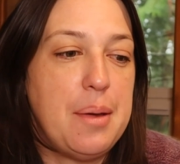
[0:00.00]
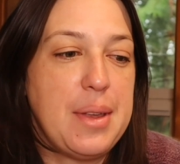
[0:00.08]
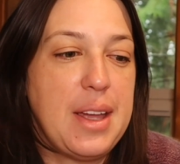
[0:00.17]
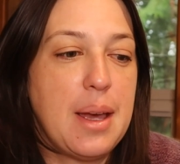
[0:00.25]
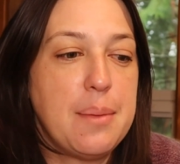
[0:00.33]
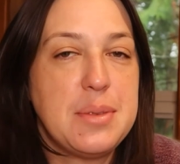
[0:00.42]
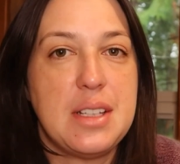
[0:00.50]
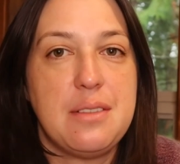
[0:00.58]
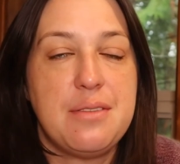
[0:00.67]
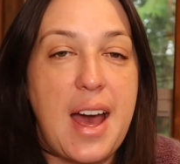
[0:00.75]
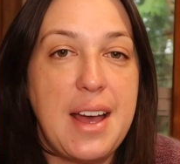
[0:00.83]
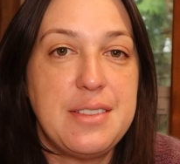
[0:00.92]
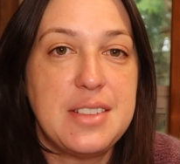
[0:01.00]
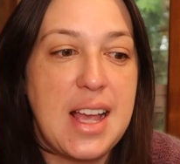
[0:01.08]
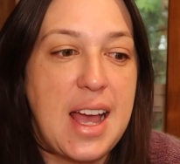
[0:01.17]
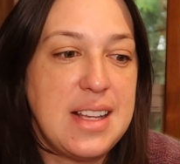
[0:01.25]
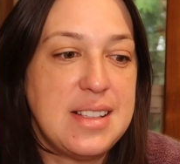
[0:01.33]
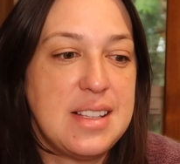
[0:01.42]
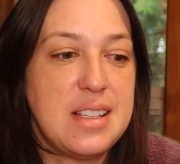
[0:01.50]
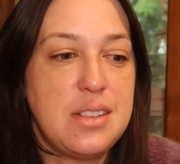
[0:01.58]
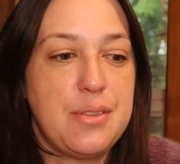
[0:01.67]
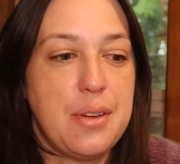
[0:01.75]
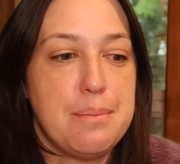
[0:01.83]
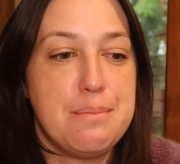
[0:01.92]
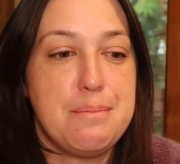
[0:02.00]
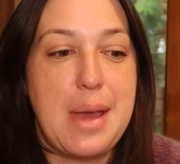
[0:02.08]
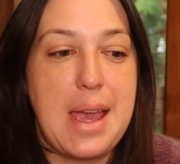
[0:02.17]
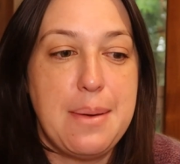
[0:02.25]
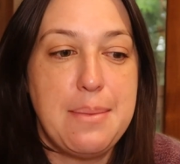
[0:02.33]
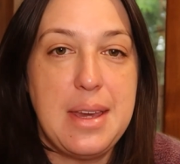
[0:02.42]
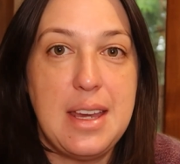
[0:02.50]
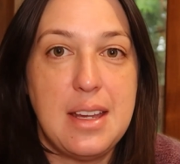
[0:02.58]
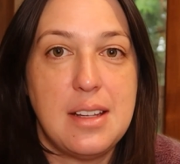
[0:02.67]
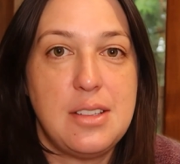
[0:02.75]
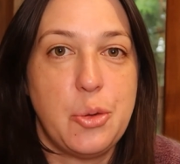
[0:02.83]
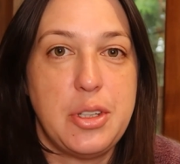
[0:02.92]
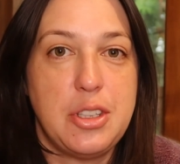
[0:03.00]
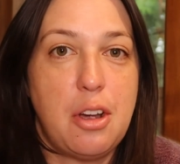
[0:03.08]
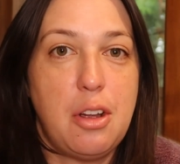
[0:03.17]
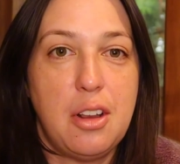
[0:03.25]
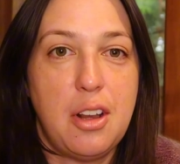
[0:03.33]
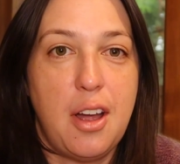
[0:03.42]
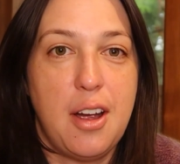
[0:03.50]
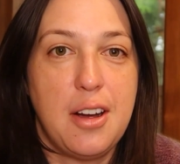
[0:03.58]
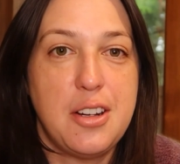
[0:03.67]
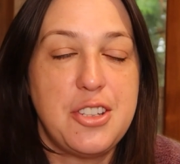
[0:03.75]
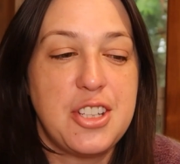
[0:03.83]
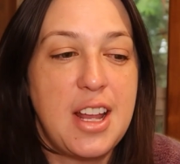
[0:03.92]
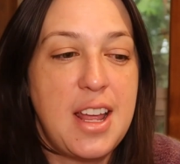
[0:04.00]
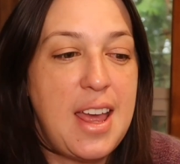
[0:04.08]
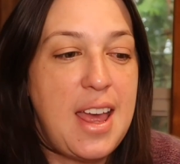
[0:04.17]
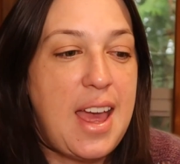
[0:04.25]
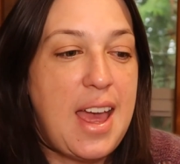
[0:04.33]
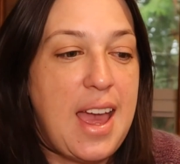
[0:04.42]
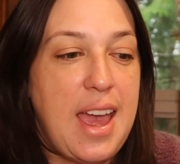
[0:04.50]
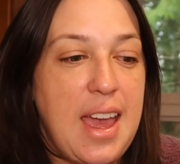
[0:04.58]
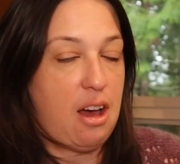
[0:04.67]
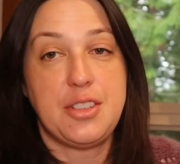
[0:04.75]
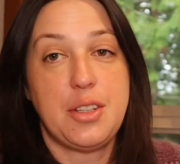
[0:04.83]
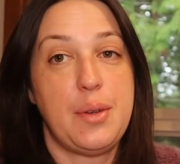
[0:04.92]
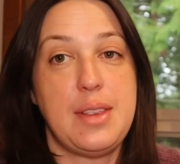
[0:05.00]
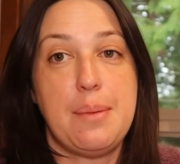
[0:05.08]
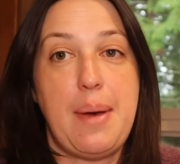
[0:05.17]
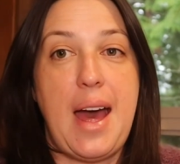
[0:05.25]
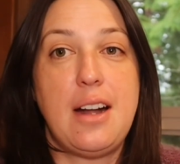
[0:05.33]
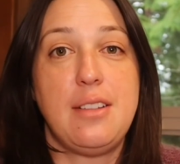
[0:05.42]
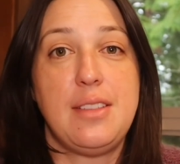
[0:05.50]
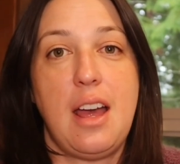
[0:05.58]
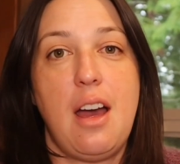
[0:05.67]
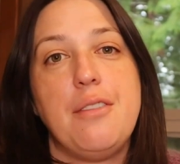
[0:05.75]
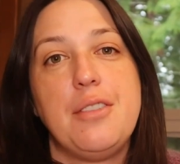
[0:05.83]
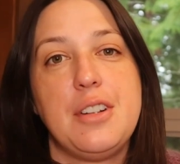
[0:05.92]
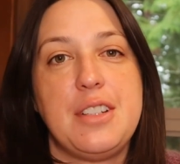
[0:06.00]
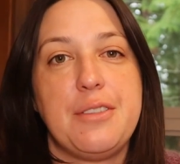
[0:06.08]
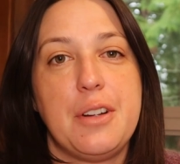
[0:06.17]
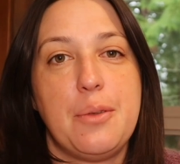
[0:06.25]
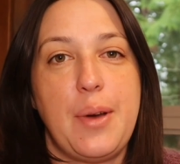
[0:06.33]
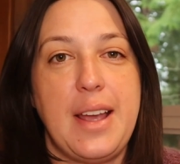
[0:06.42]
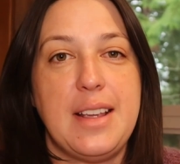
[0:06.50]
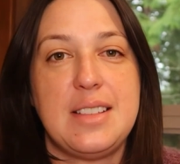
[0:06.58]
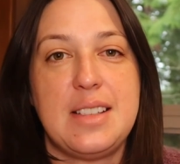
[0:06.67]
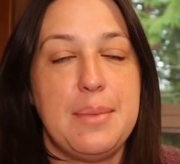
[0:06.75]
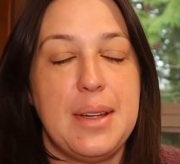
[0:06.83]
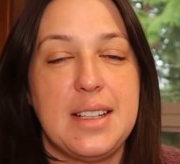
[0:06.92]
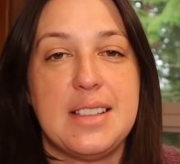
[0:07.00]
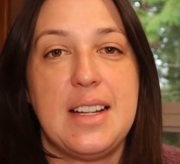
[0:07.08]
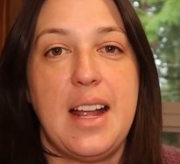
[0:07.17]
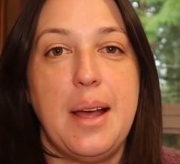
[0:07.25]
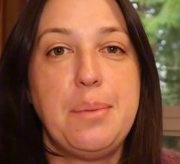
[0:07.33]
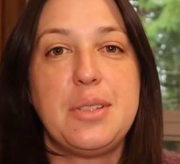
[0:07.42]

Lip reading: It comes in 5 sizes from baby to adult large. And also in the pattern they offer different ways to mix it up.